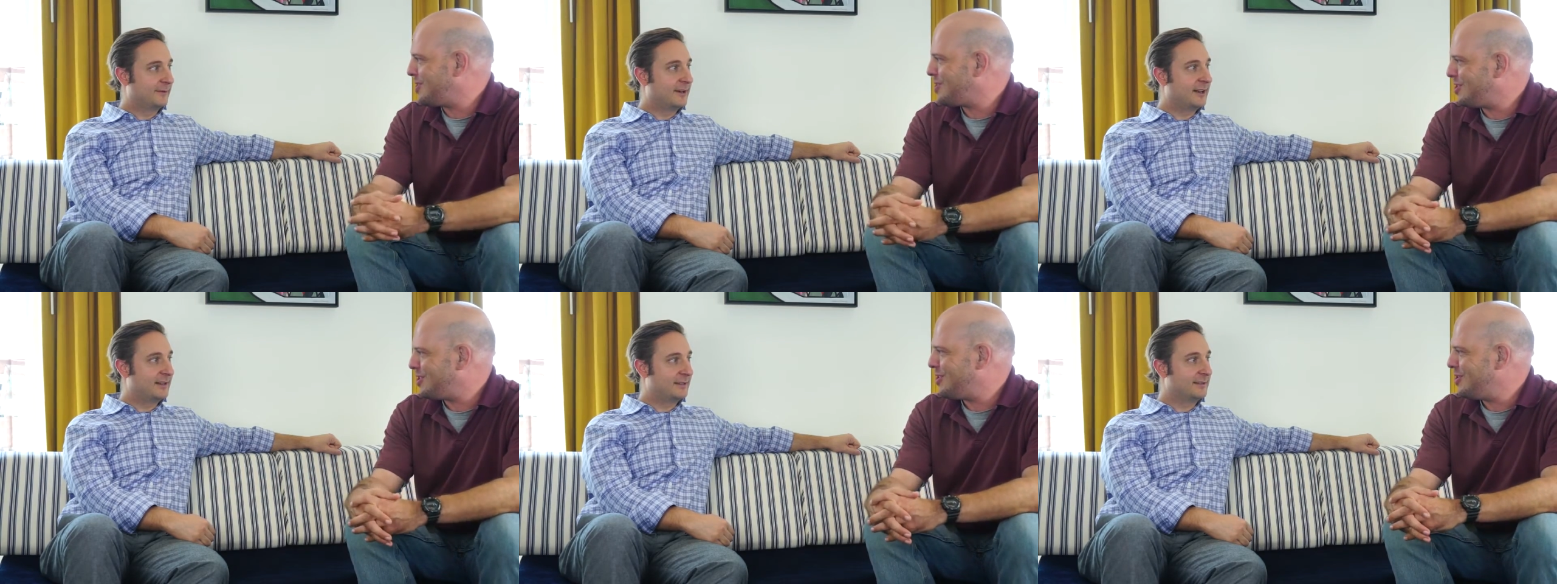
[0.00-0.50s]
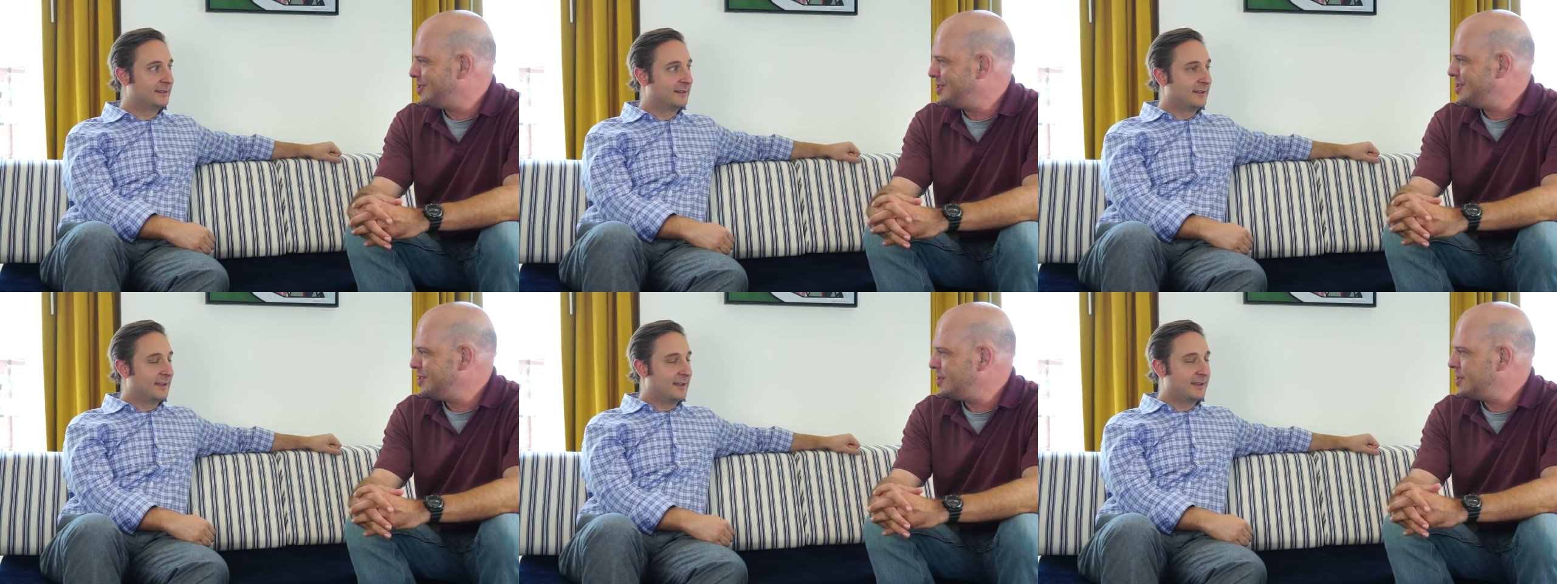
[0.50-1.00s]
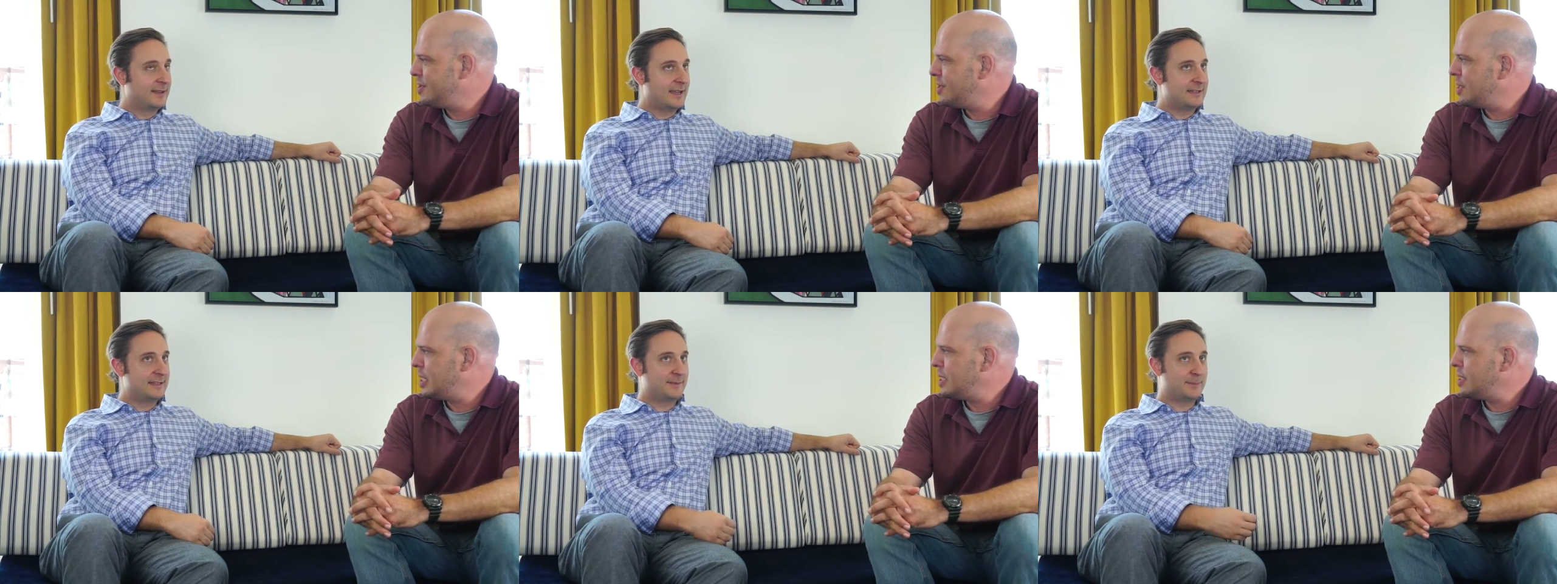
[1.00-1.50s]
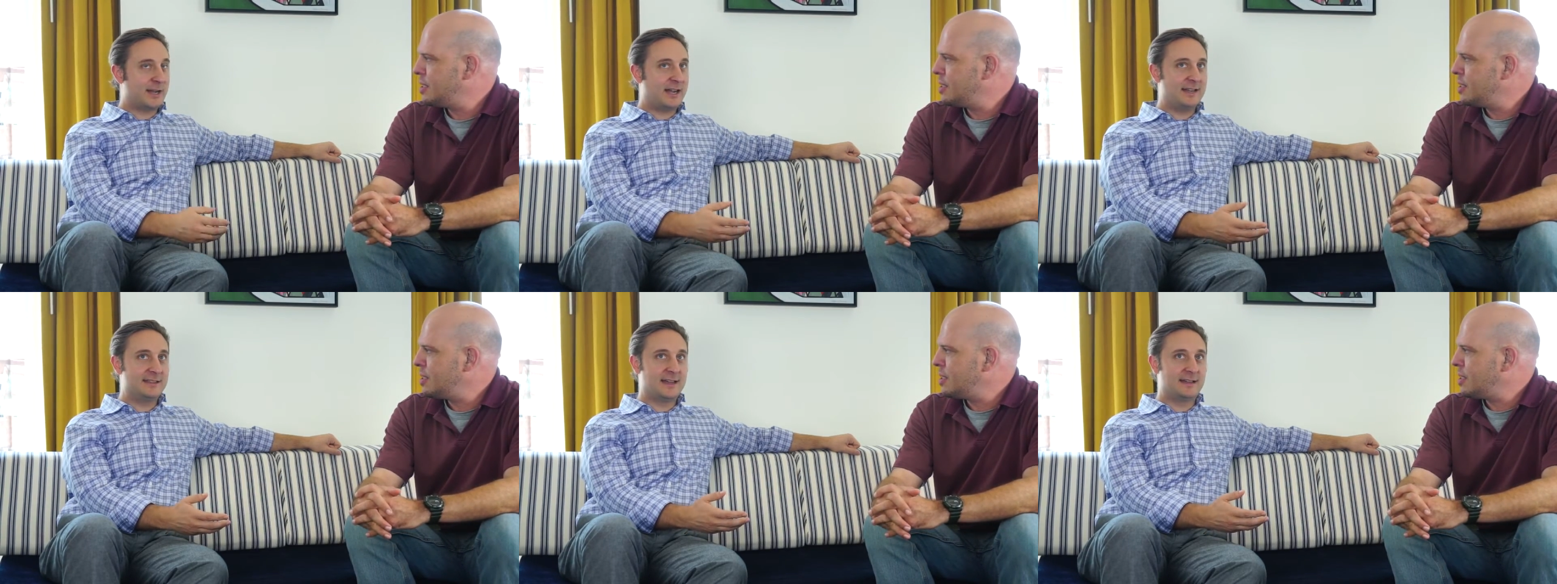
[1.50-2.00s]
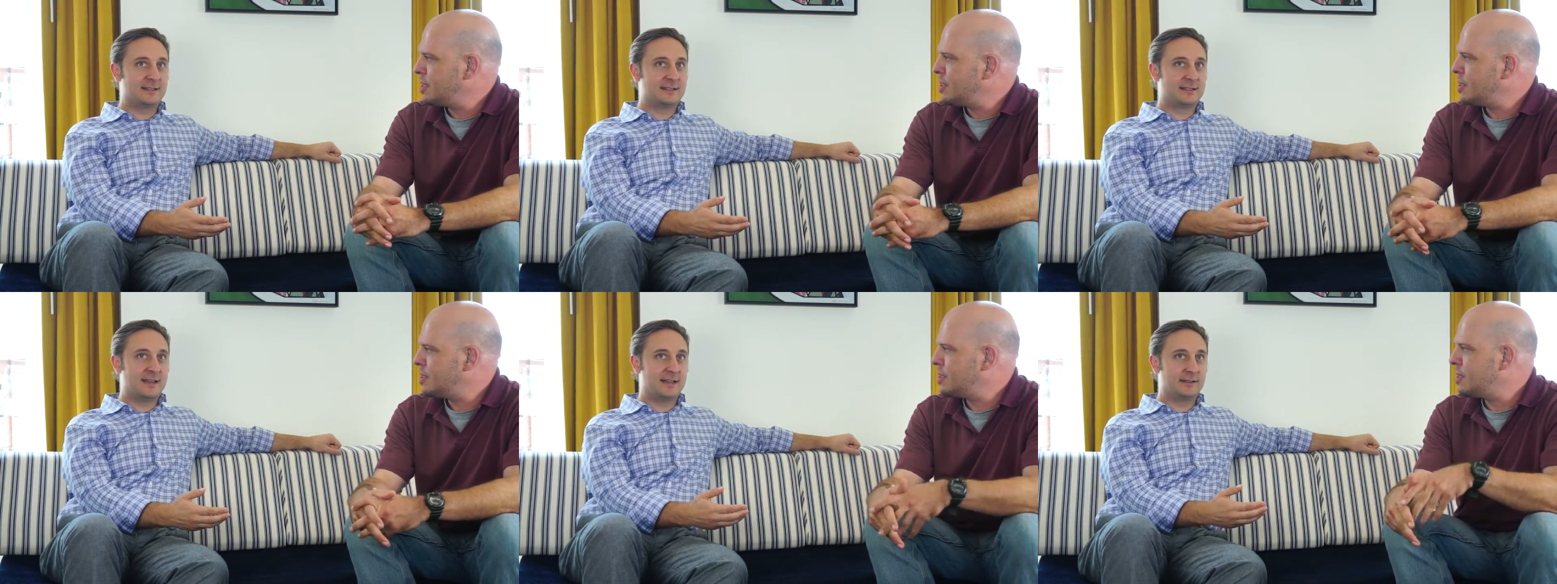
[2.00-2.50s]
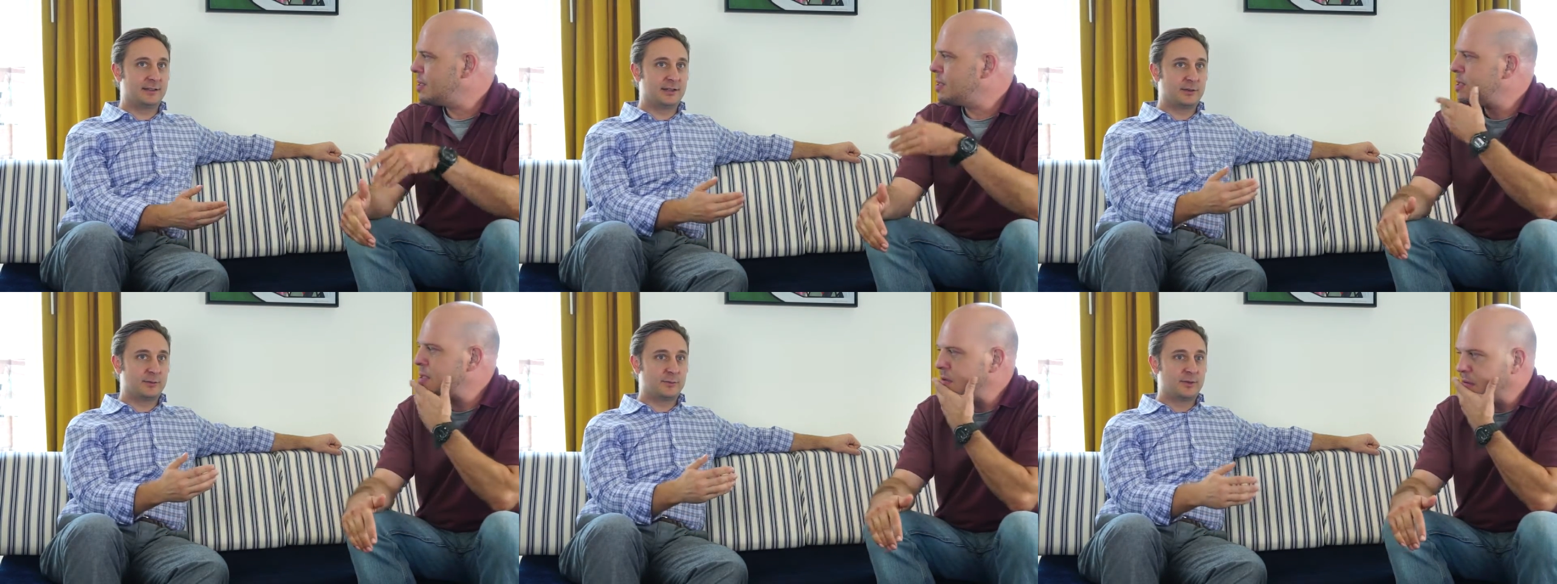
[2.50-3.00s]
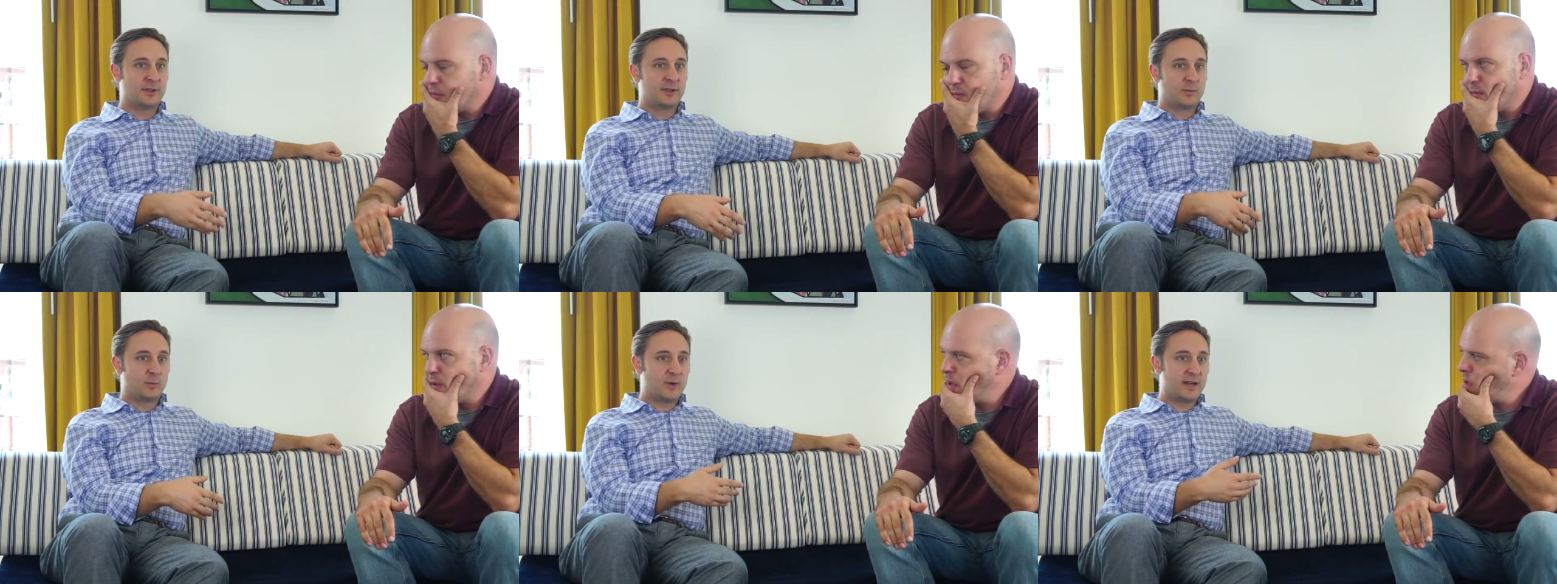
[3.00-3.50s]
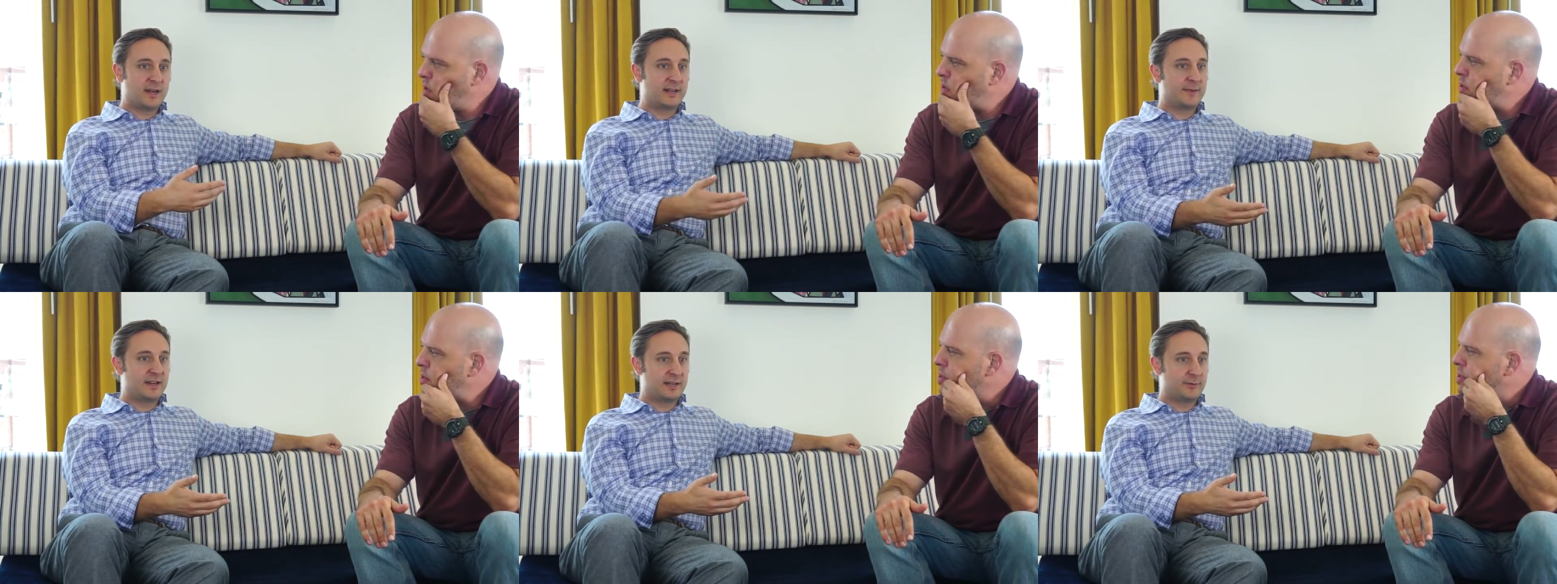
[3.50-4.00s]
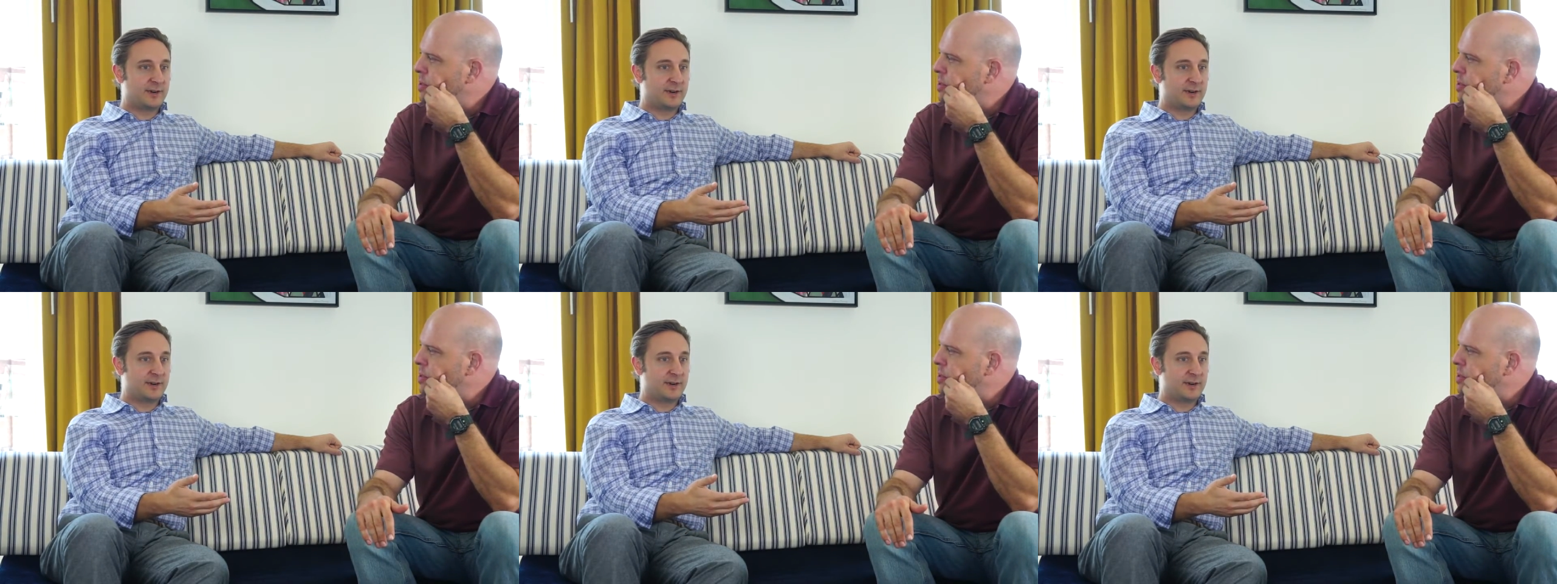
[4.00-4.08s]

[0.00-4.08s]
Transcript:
Speaker 1: into. Right. And the idea behind that is that you know when anybody